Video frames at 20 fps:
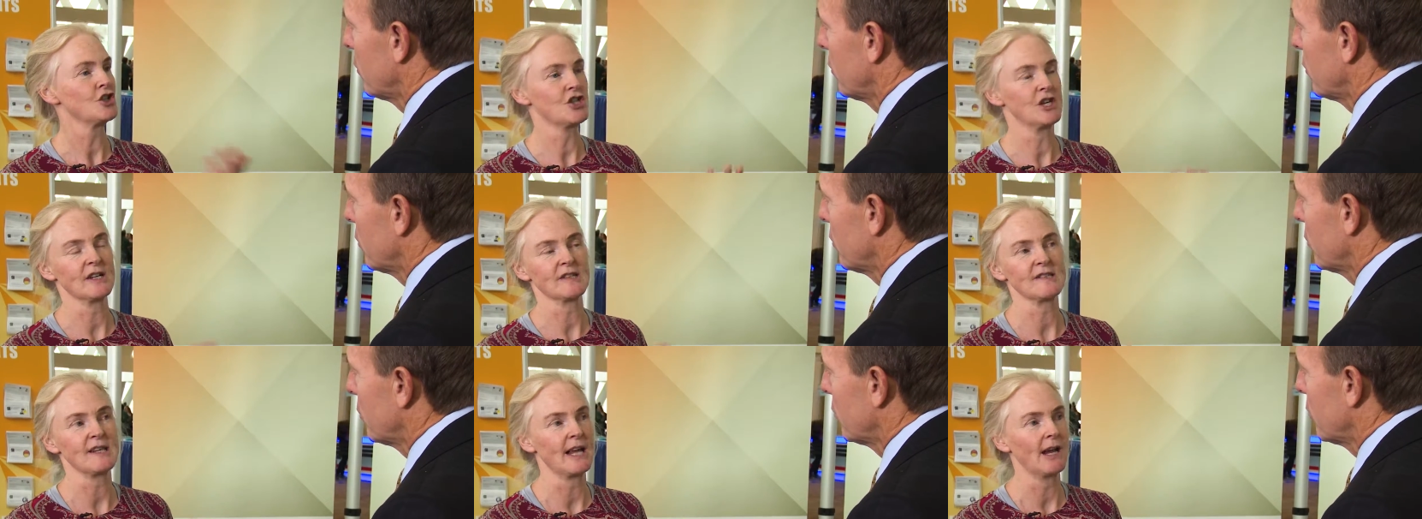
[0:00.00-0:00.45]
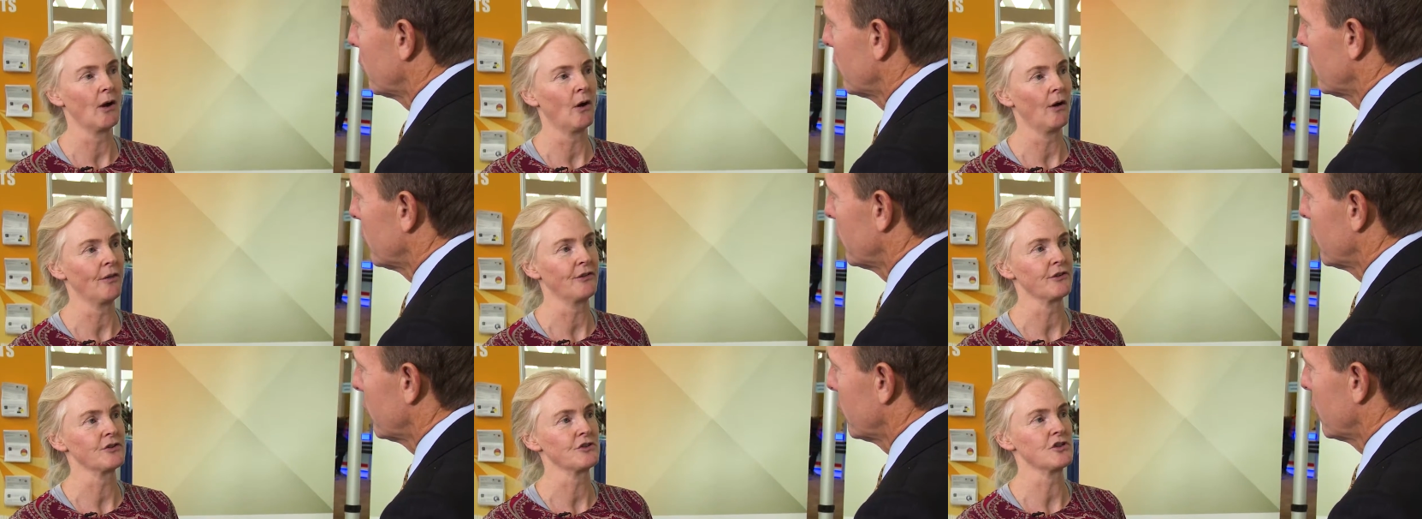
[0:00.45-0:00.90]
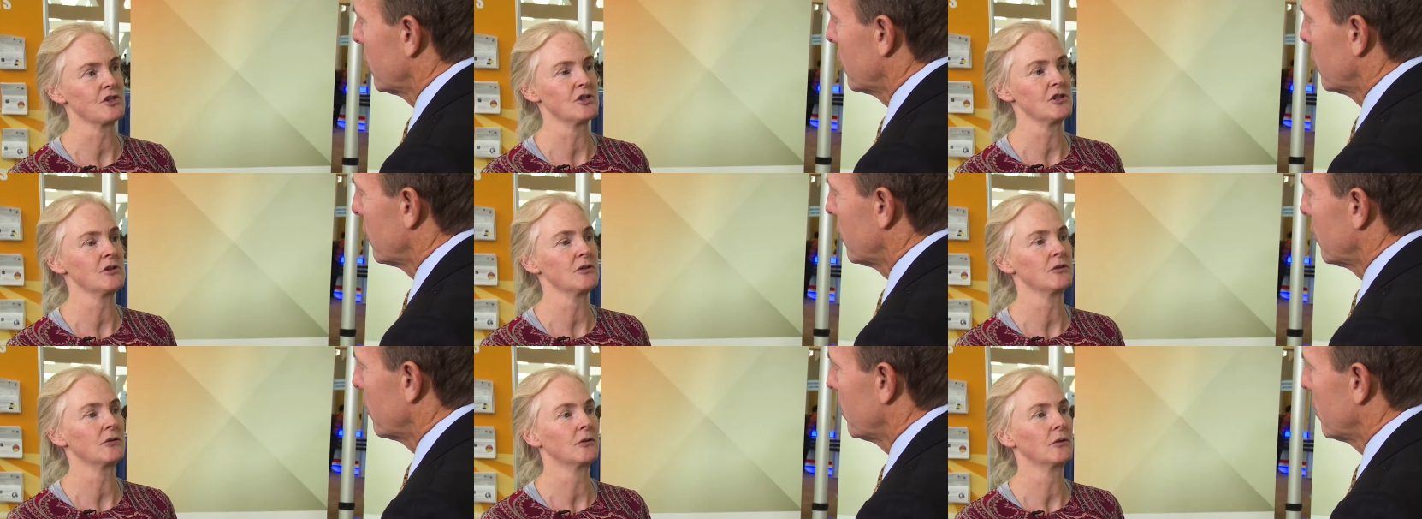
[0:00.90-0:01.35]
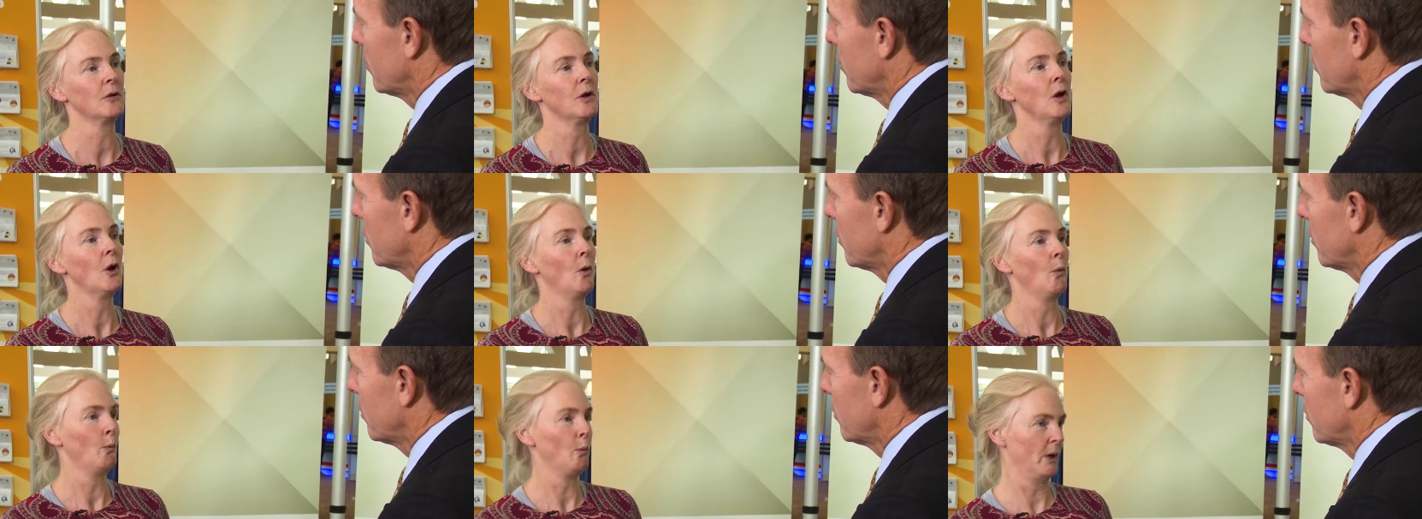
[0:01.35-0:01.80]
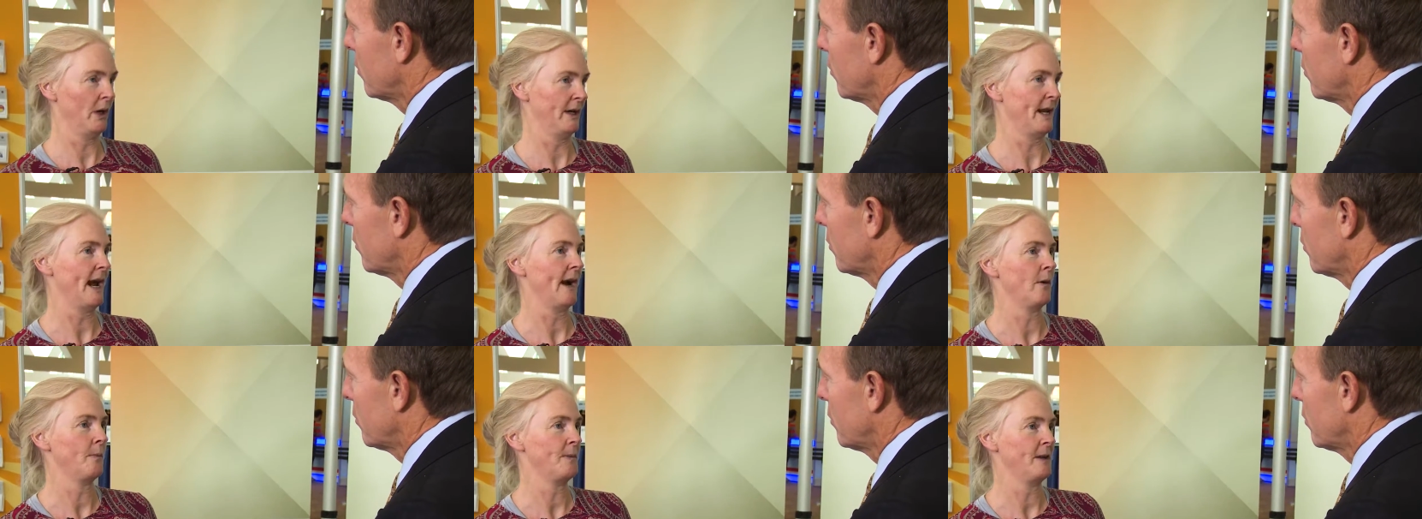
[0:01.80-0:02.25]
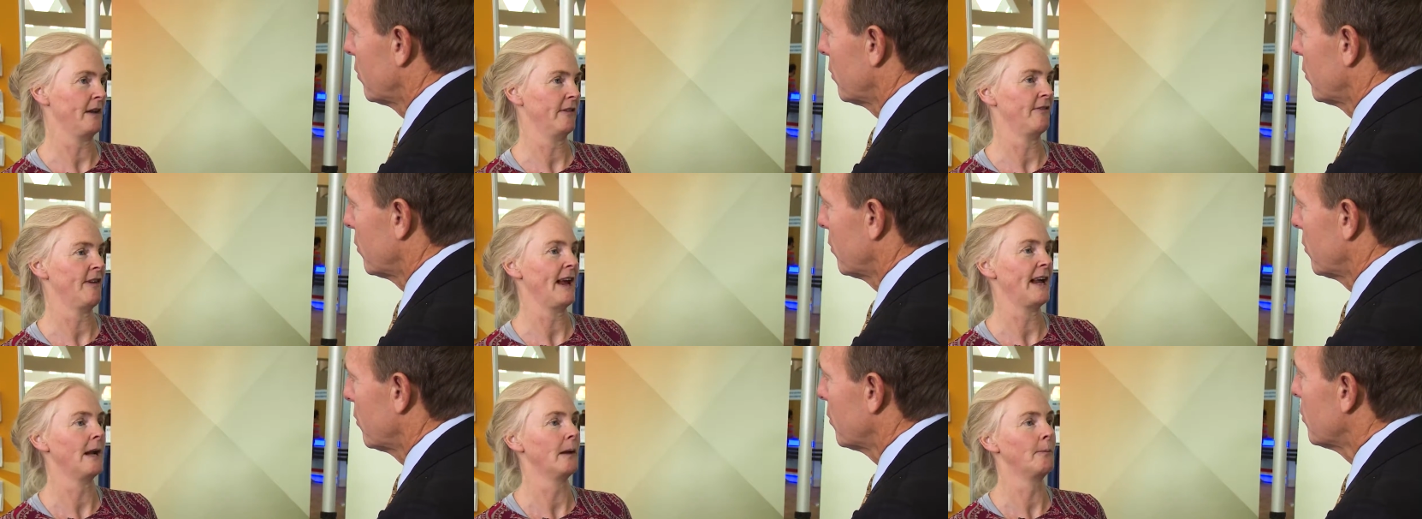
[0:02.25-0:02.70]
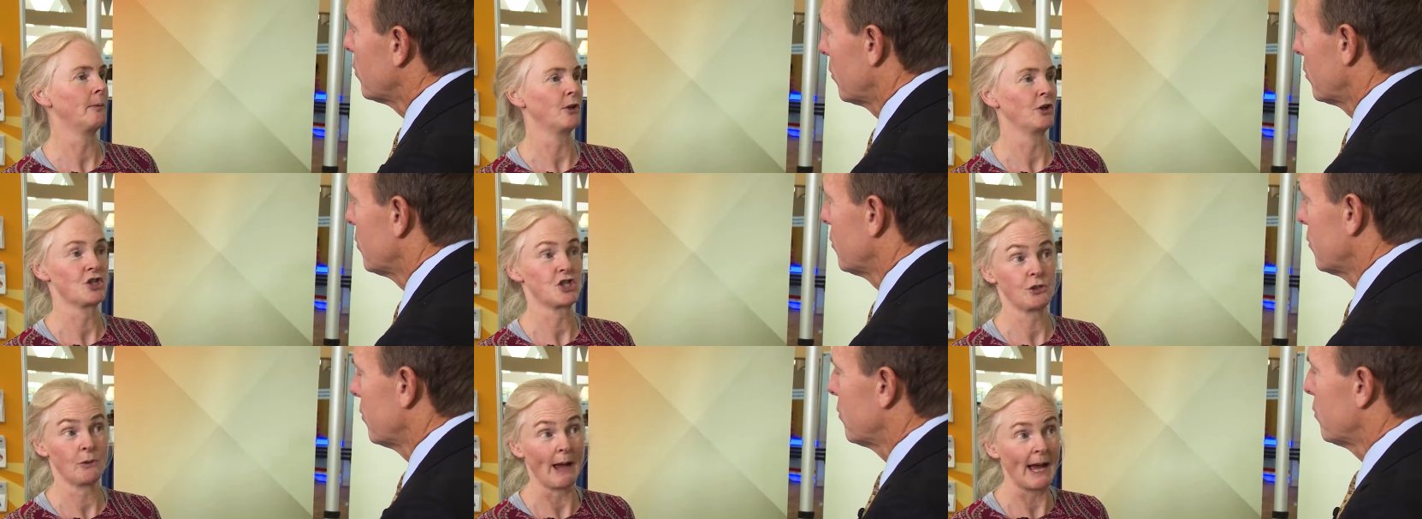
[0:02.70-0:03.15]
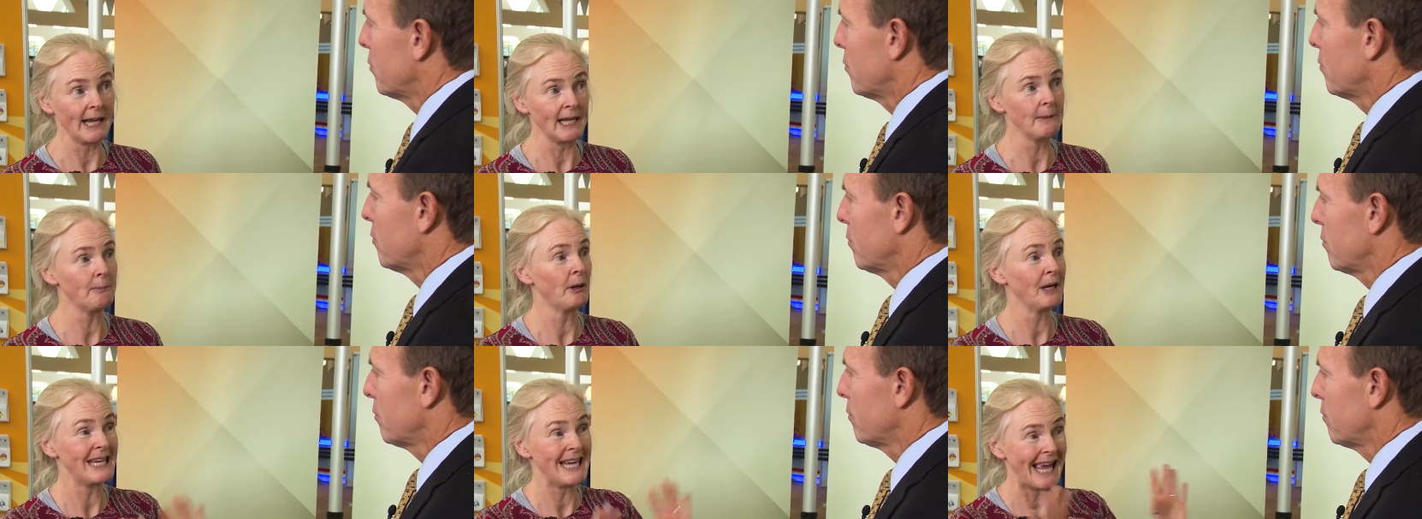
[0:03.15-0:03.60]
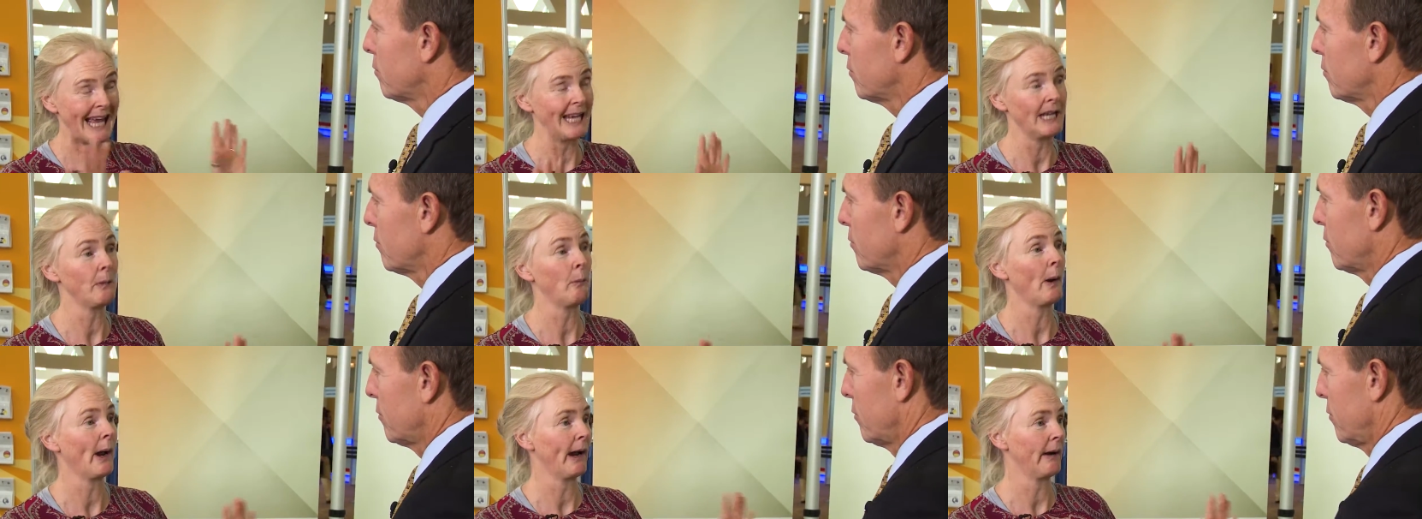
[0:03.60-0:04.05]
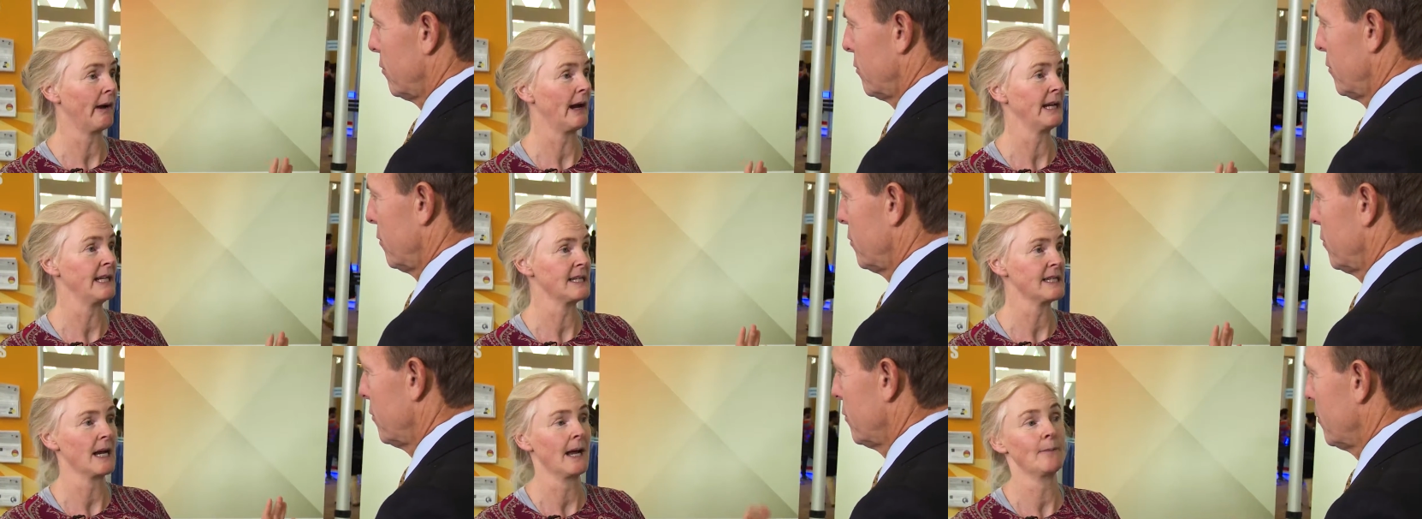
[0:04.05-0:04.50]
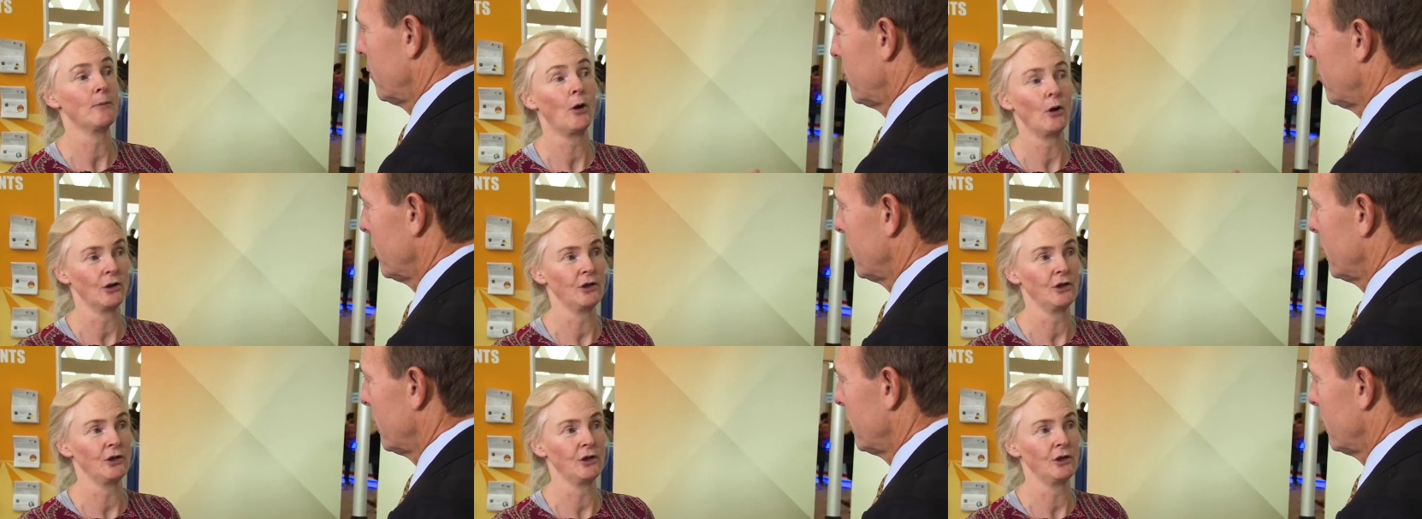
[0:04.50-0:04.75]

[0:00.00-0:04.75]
Speaker 1: GSA authors do will now be available to anybody, anywhere, anytime.